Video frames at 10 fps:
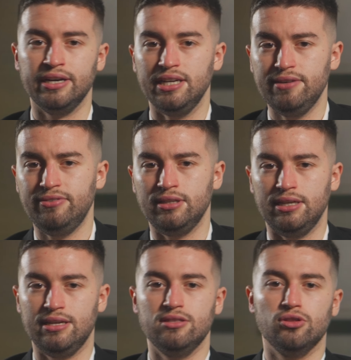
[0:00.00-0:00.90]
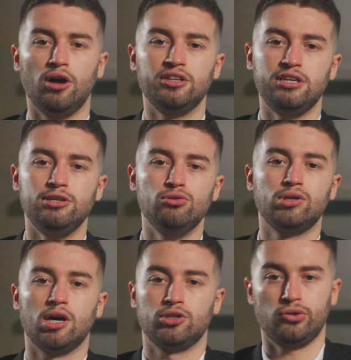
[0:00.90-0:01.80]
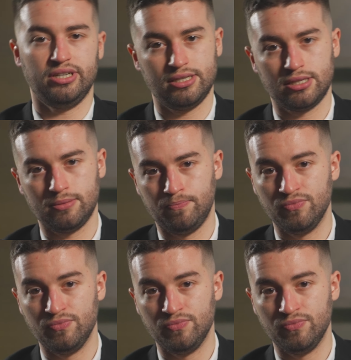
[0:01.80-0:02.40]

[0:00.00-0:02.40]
even in non-EU countries.